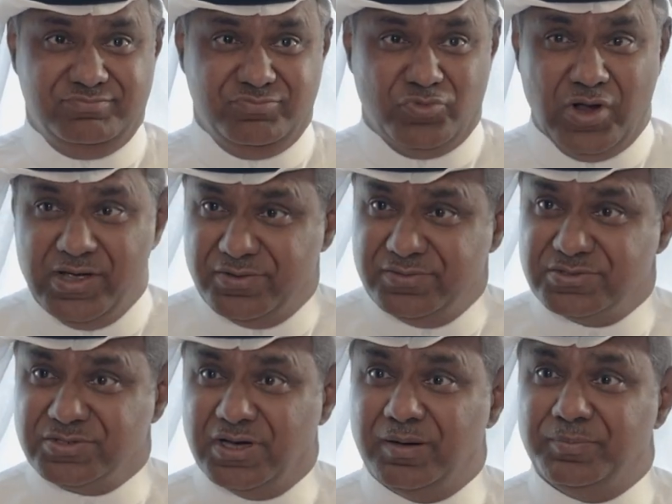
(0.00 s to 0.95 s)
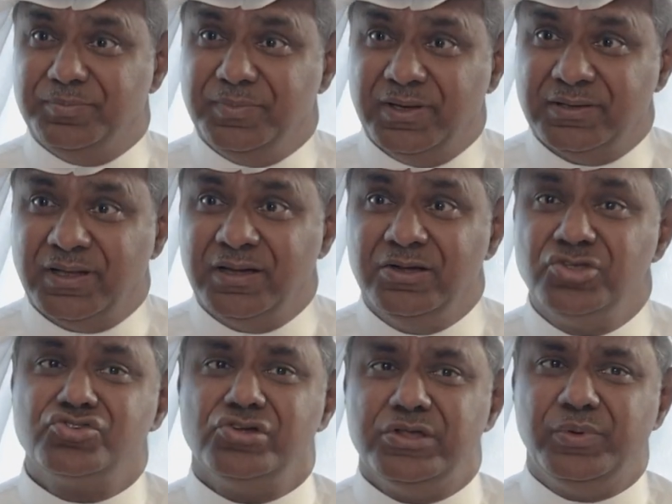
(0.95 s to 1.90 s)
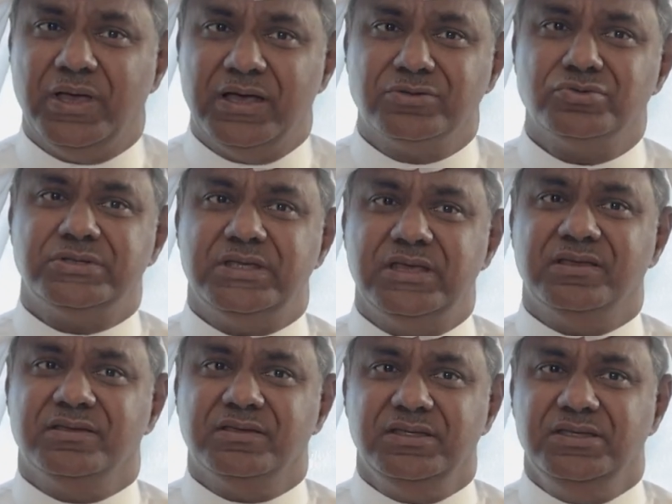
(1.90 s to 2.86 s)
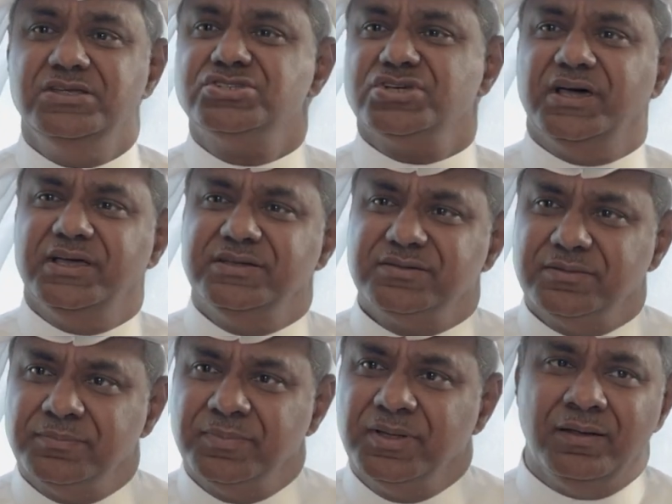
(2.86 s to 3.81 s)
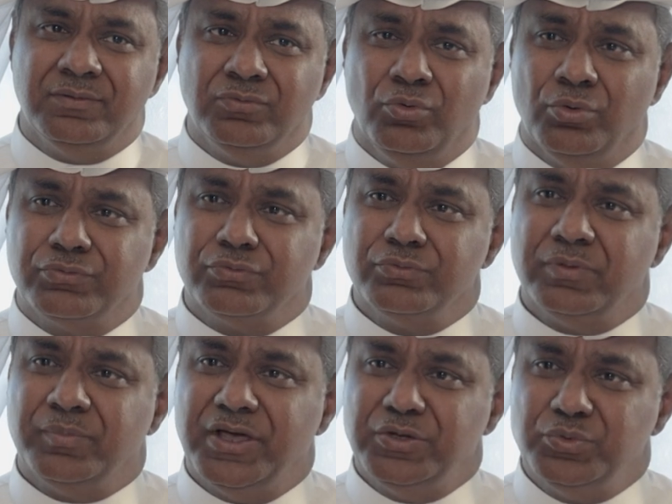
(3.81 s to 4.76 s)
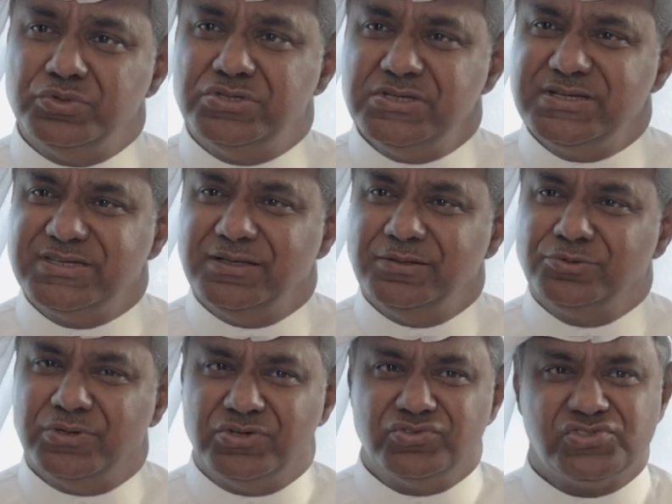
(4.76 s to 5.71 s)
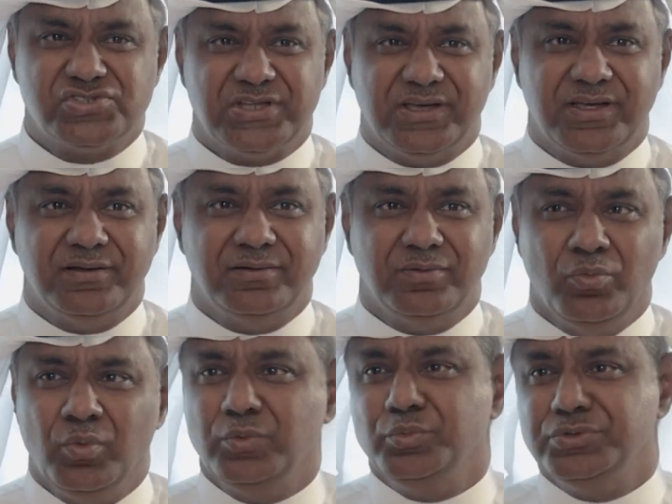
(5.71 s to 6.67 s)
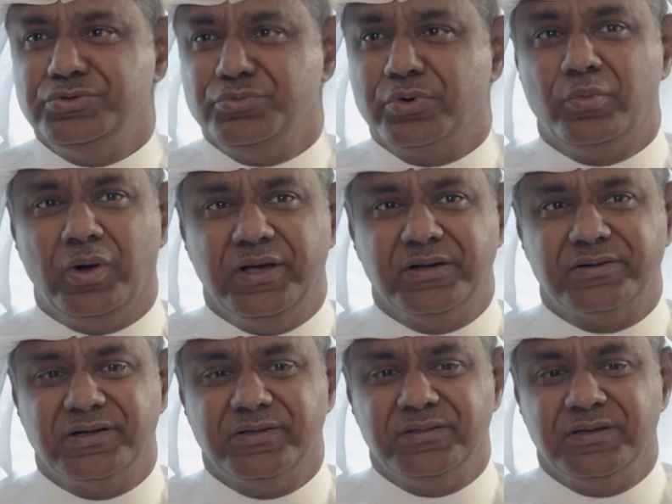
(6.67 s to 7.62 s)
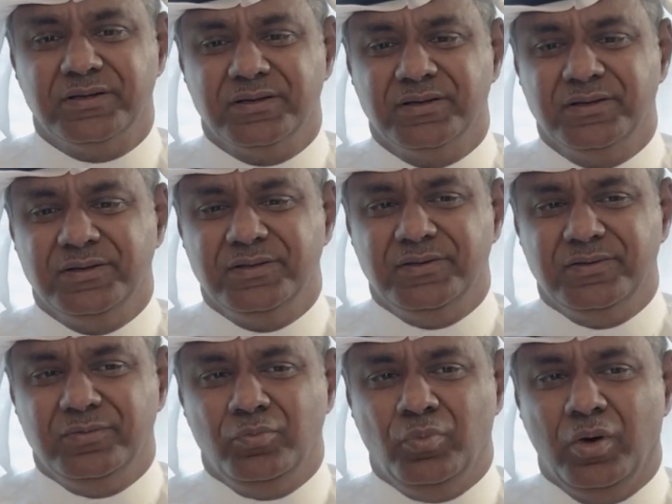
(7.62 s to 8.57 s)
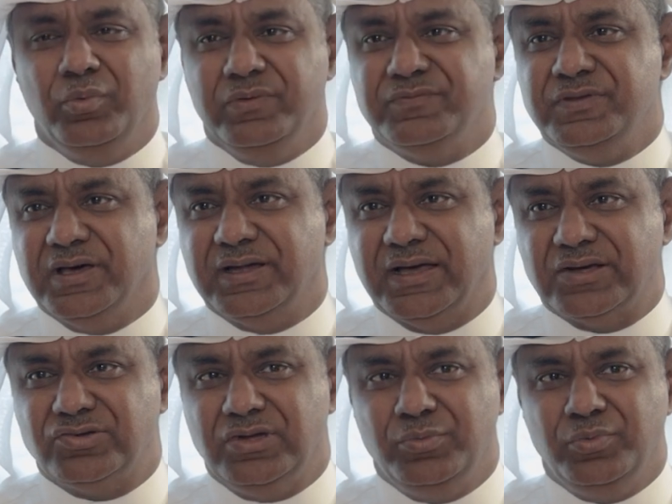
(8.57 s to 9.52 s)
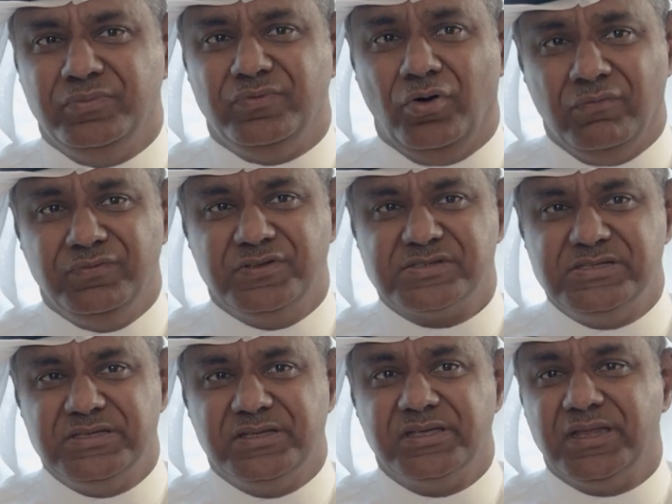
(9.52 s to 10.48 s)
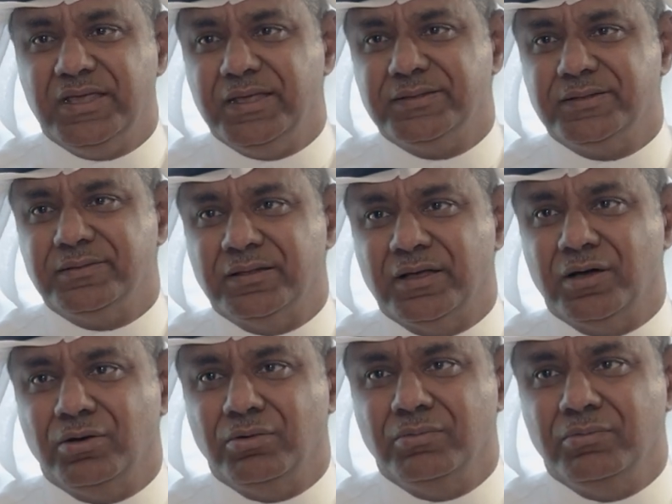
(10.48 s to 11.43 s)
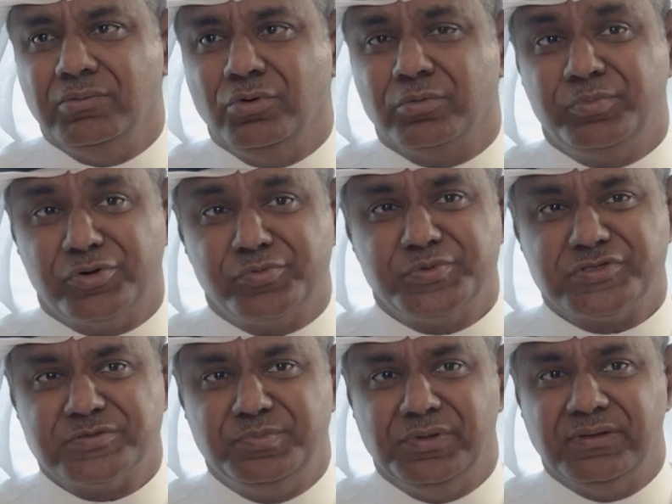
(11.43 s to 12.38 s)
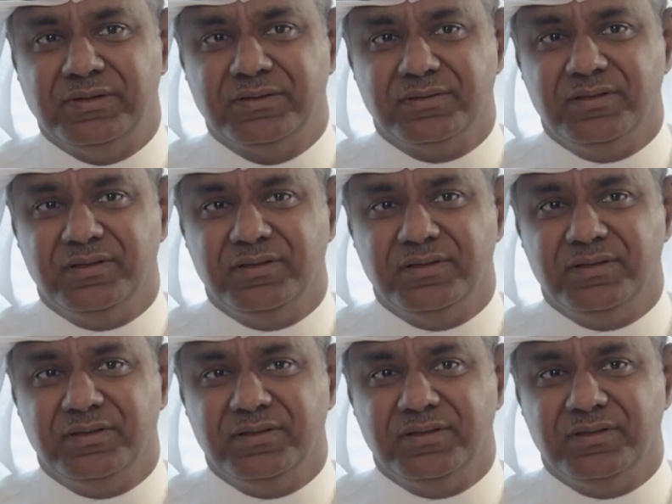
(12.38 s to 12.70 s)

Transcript: right at the top. And literally we had to take each item and go through the minute detail to understand what would it require. And I think what we've done, actually, we've obviously created now or purpose-built